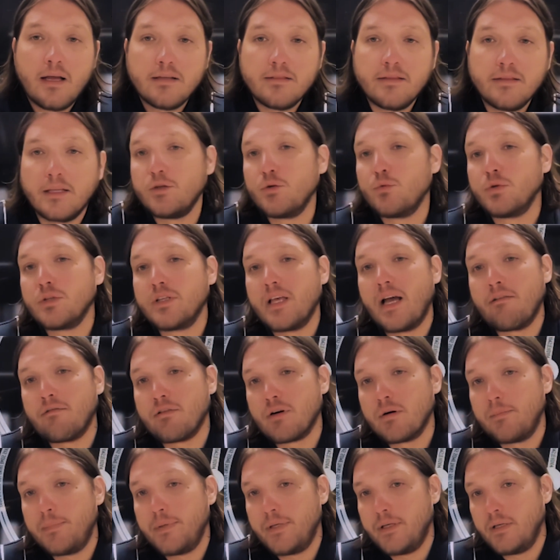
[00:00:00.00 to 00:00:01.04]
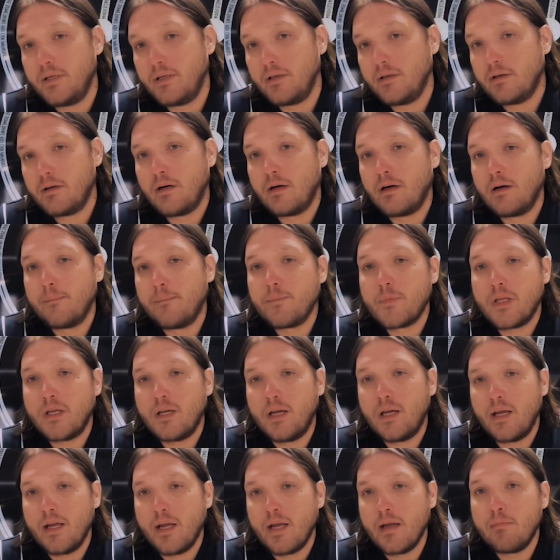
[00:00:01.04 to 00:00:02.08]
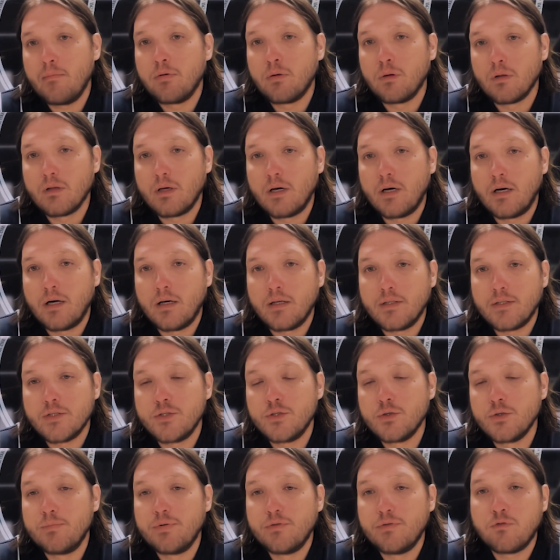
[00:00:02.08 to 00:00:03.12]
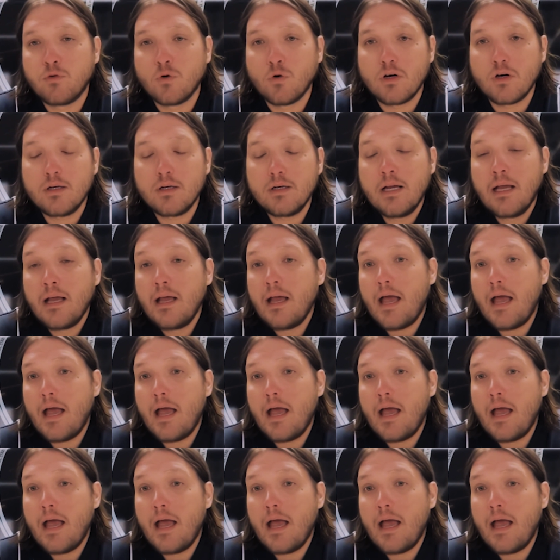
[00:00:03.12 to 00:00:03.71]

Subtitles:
than you would ever be able to do before.